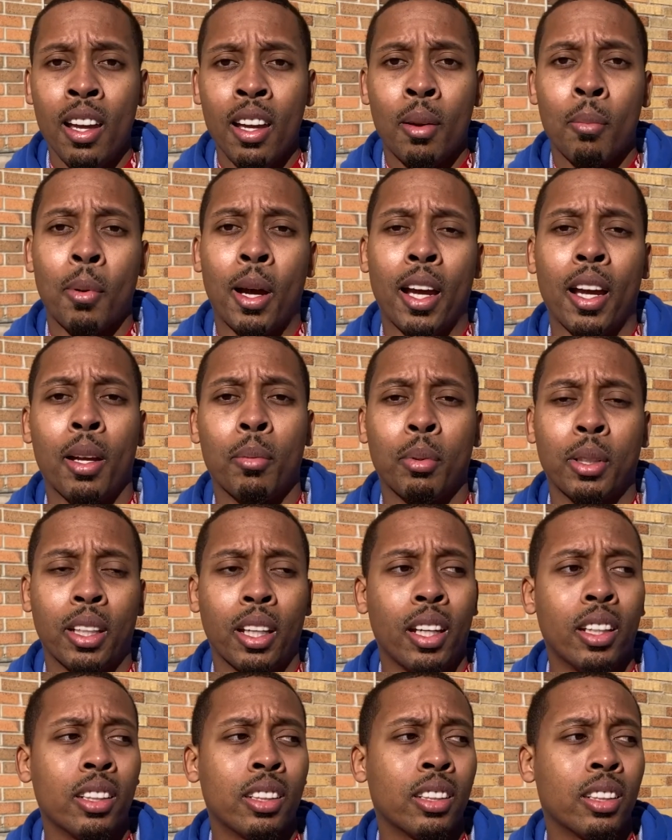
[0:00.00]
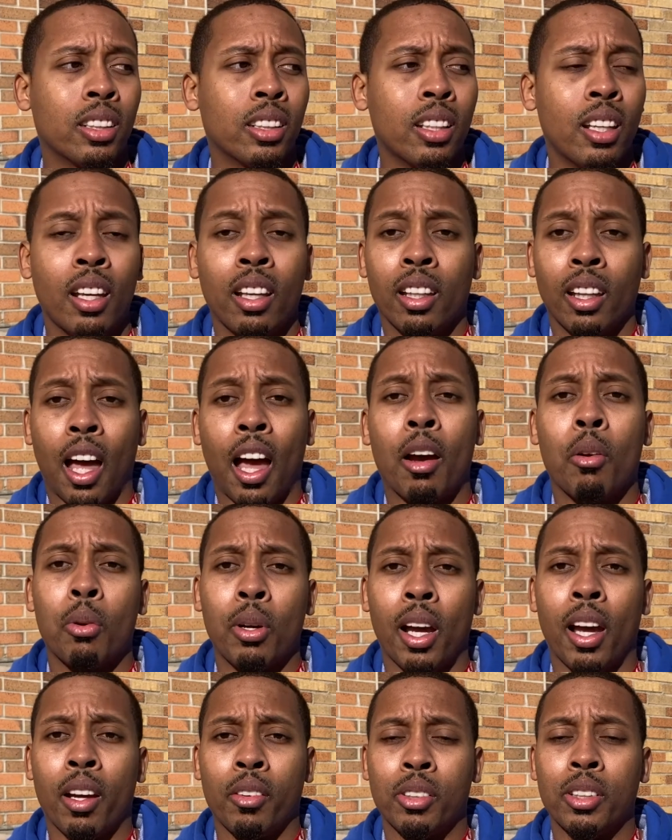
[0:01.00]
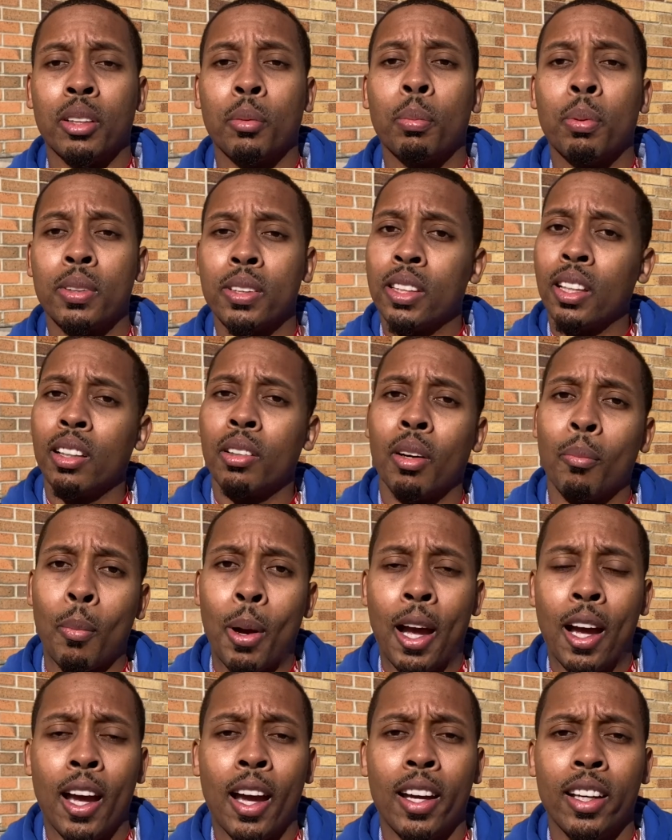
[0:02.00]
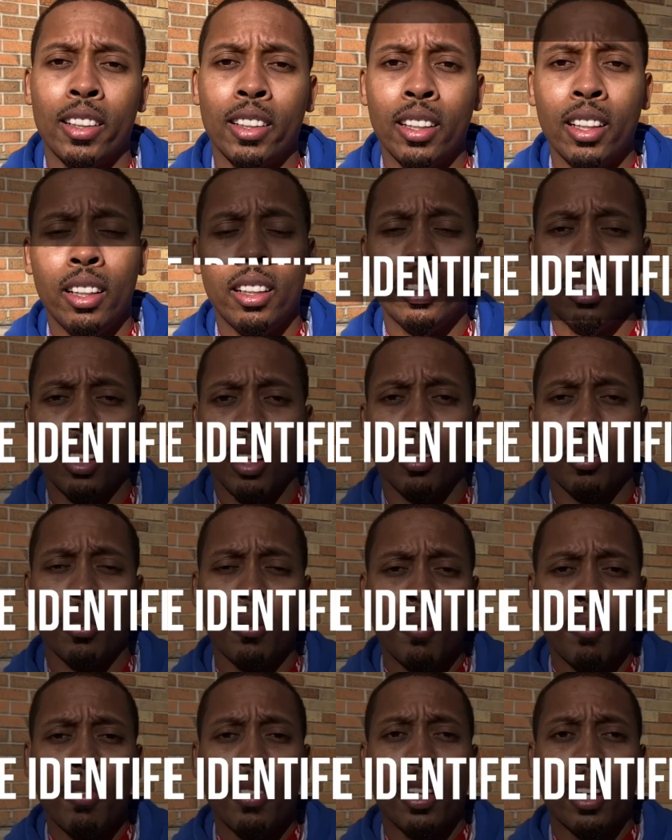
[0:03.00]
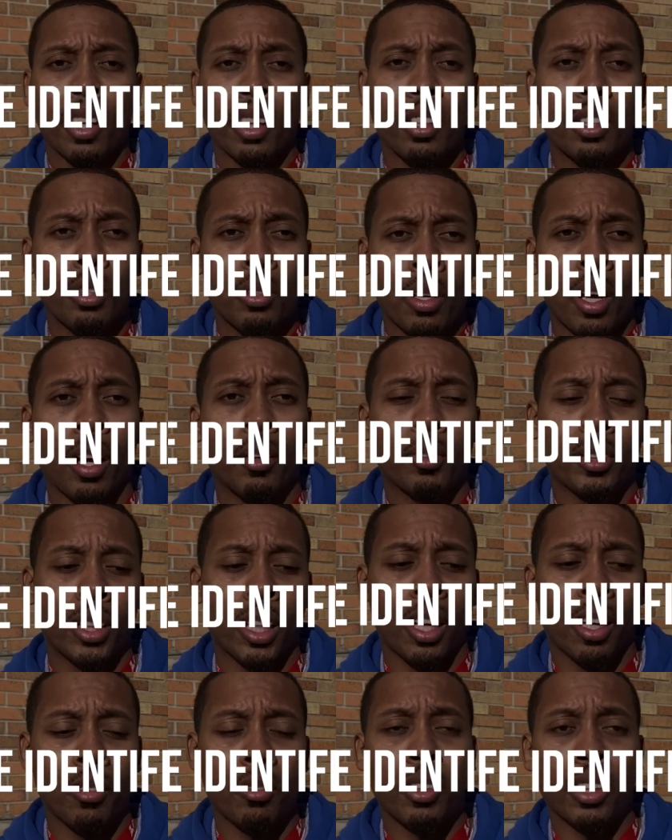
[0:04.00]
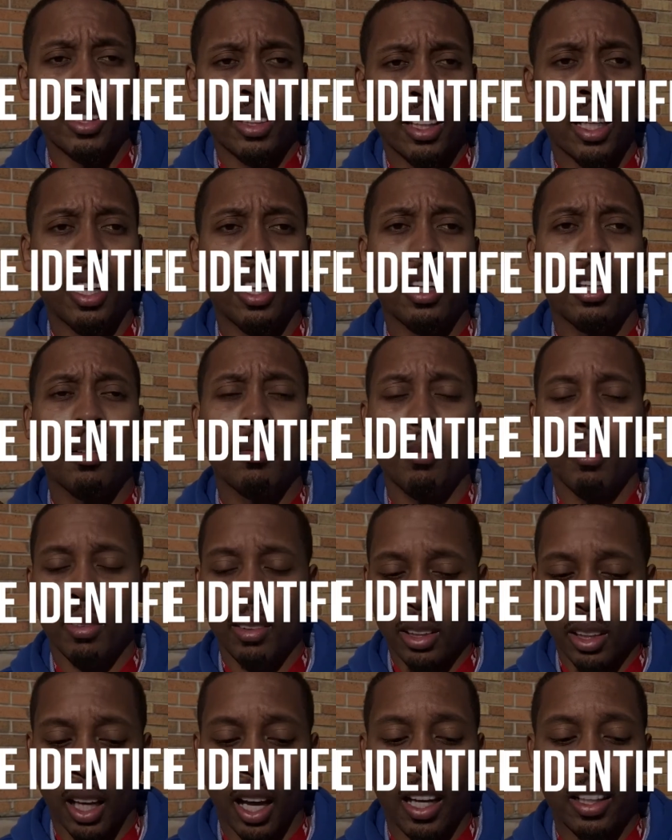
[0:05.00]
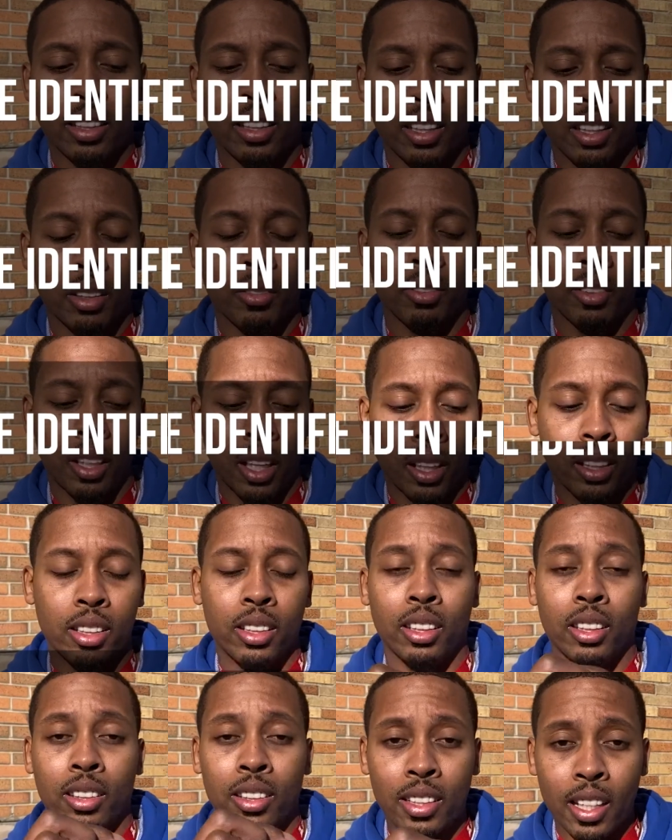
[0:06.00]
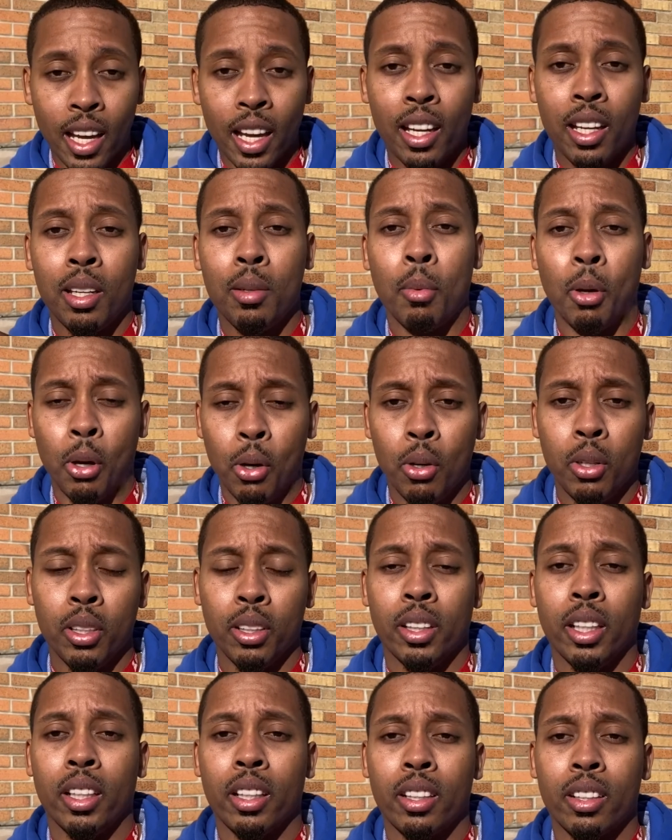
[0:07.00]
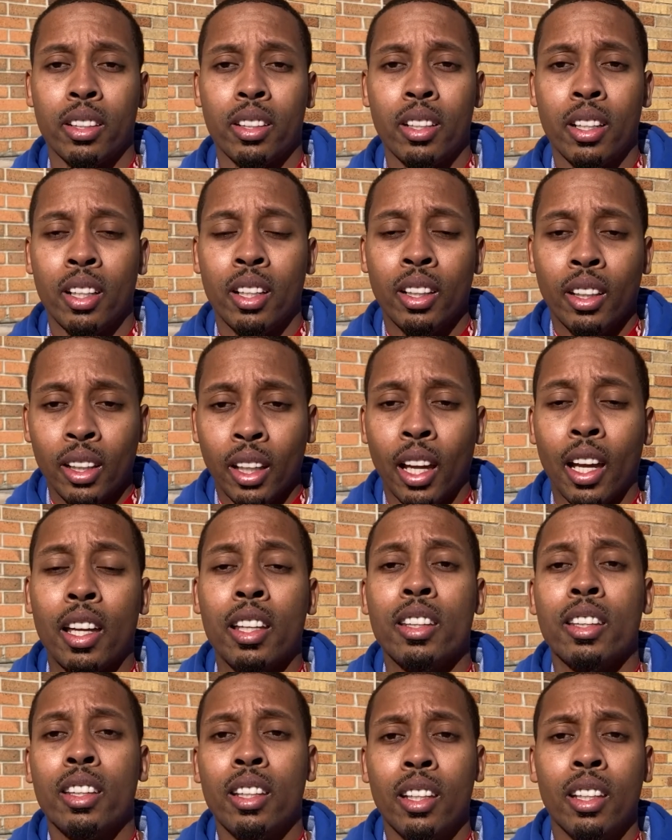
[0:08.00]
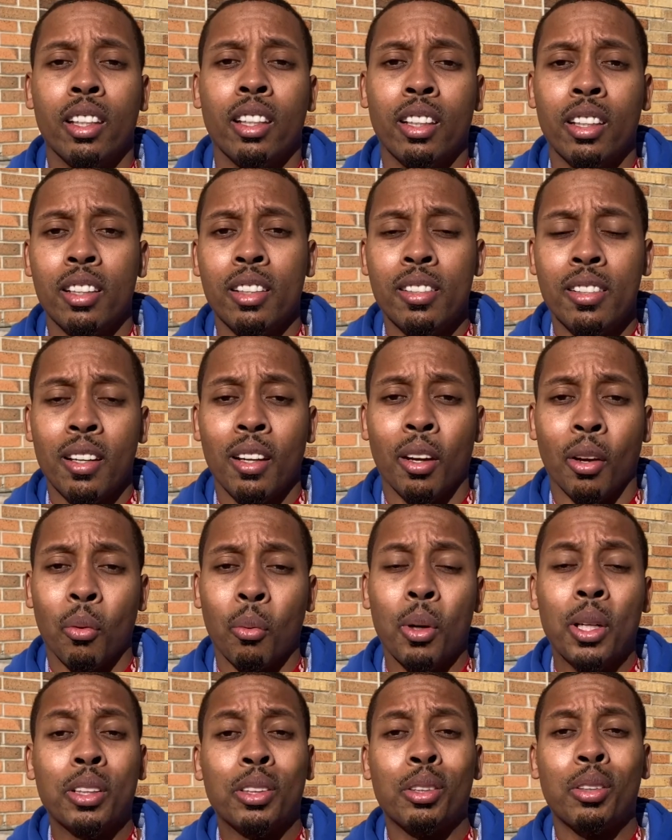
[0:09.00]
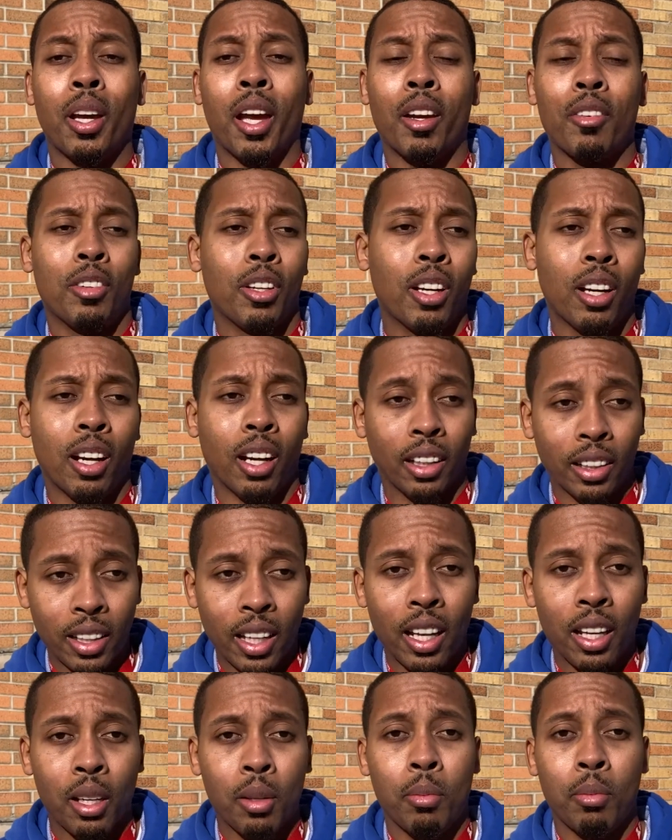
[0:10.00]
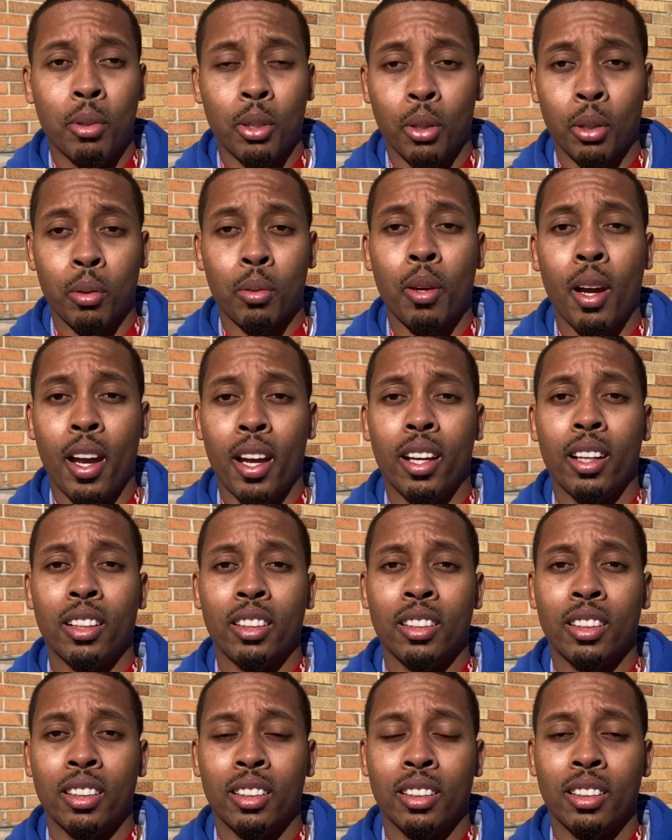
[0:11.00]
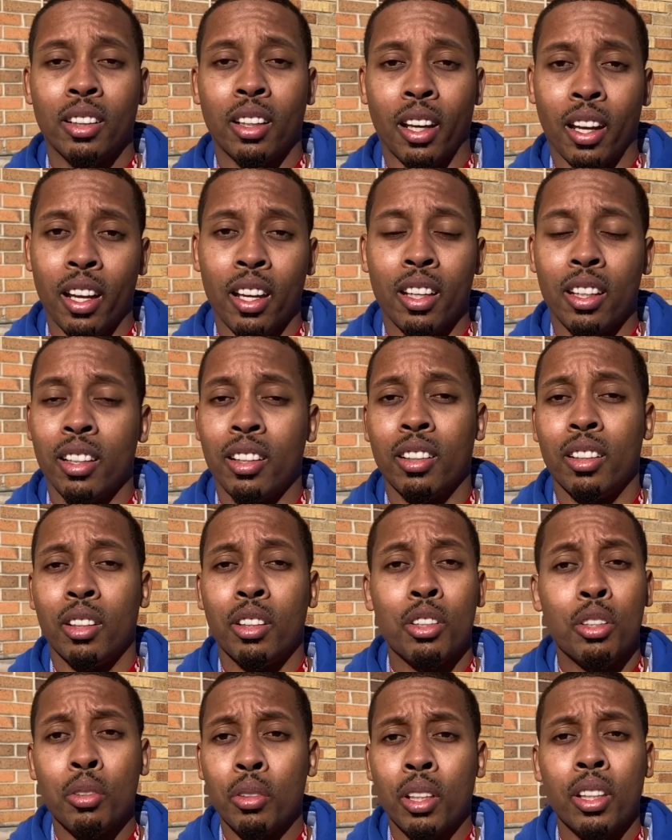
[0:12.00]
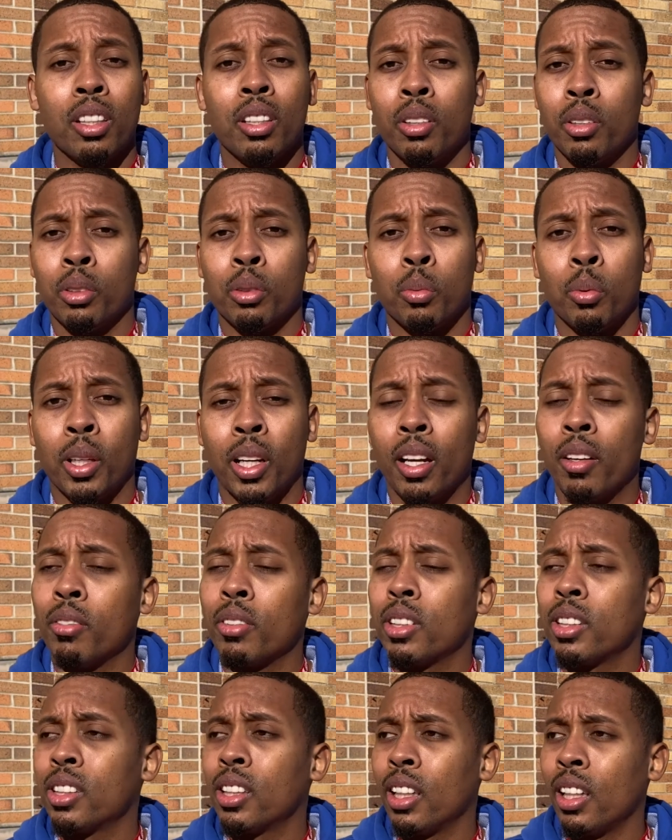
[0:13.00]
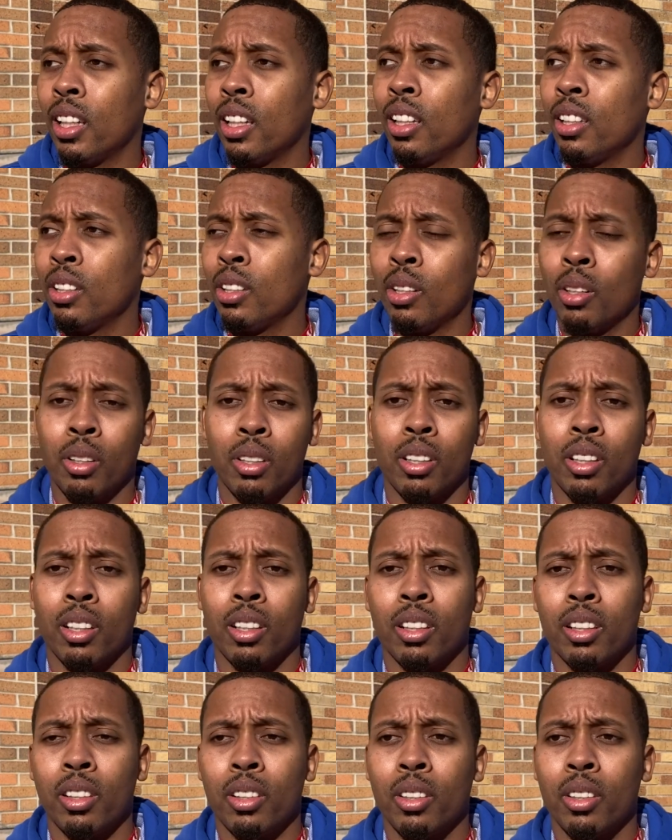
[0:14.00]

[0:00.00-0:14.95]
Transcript: my application, I would have to present my ID. So you have to have the same identification name on there. And then once you have your name correct, and you can use whatever is in your